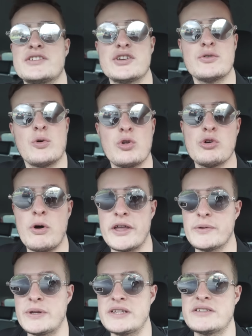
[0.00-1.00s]
to do all the
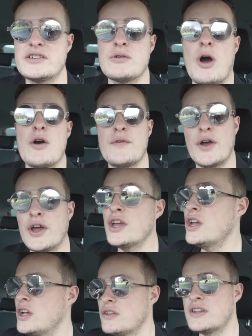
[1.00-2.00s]
work that we need to do over
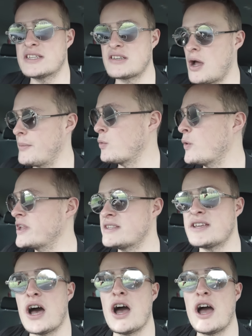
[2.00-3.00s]
this coming
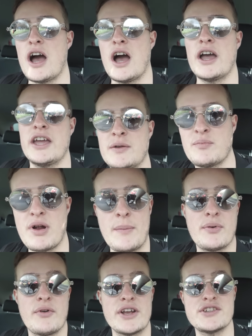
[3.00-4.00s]
winter uh, in
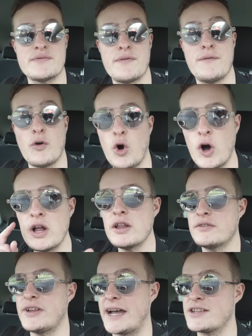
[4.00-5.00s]
preparation for
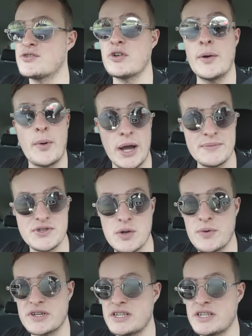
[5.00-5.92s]
that trip. I'm super